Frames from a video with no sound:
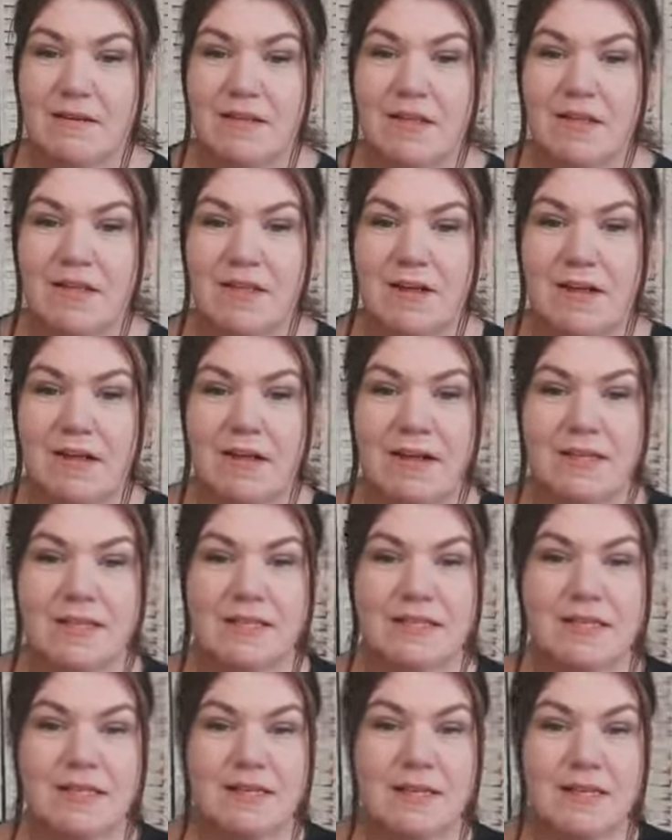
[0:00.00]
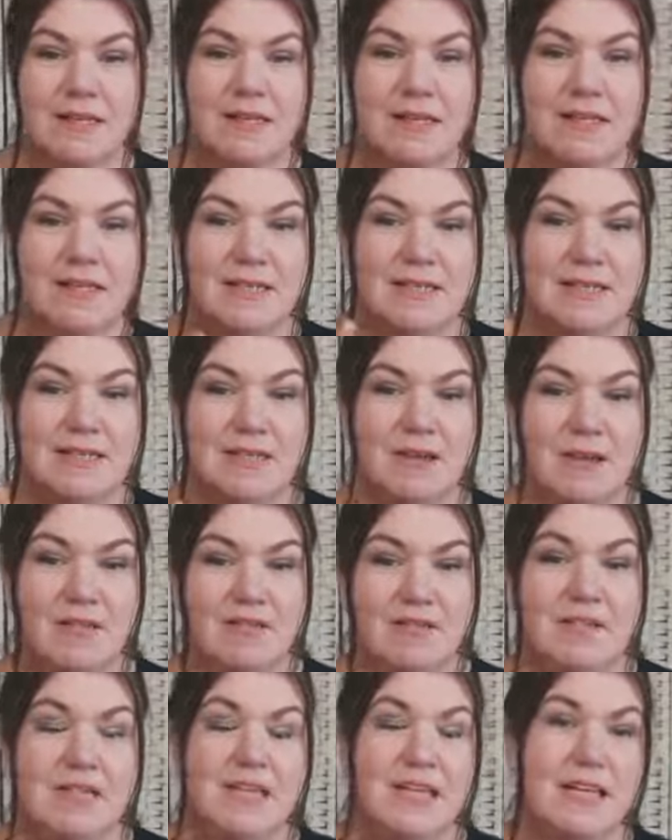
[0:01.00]
that is
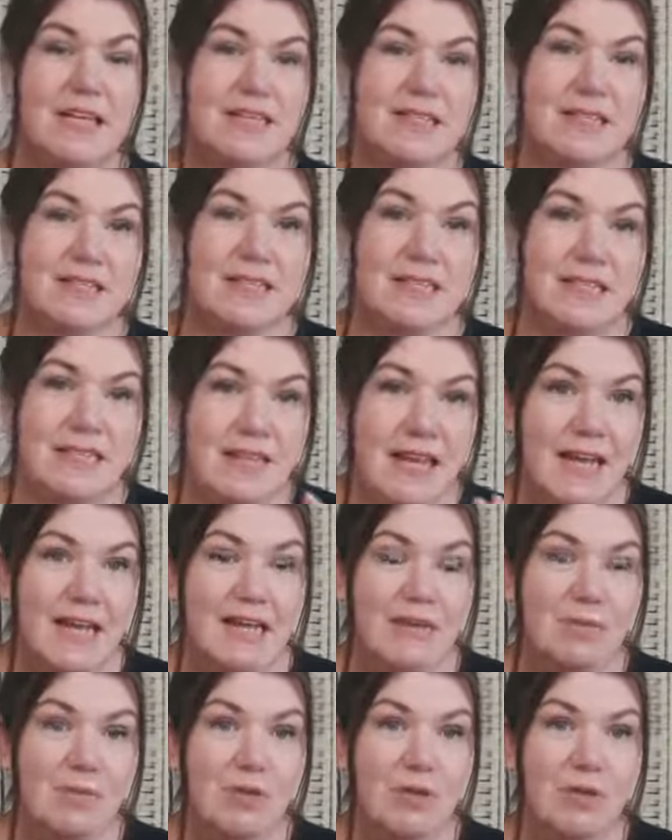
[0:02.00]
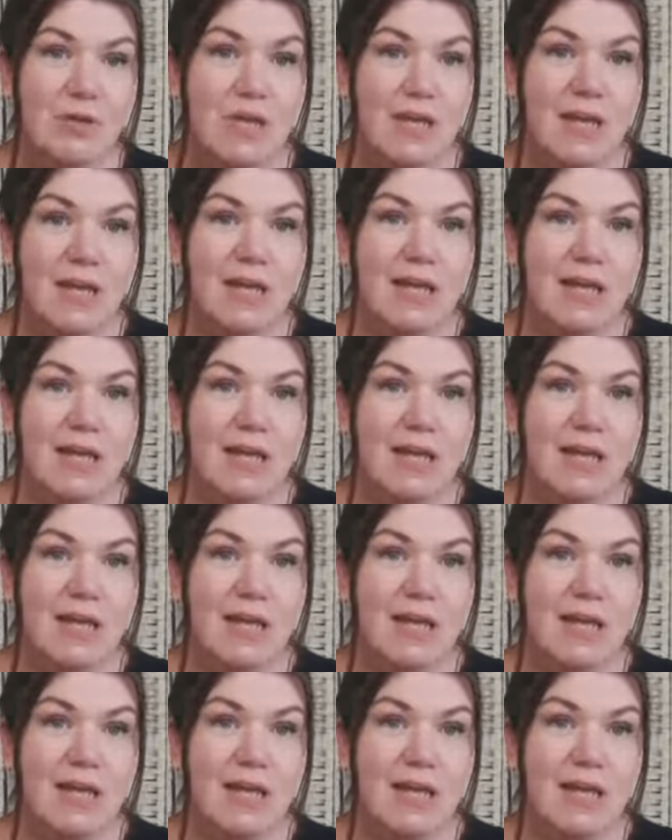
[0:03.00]
obviously is sustainable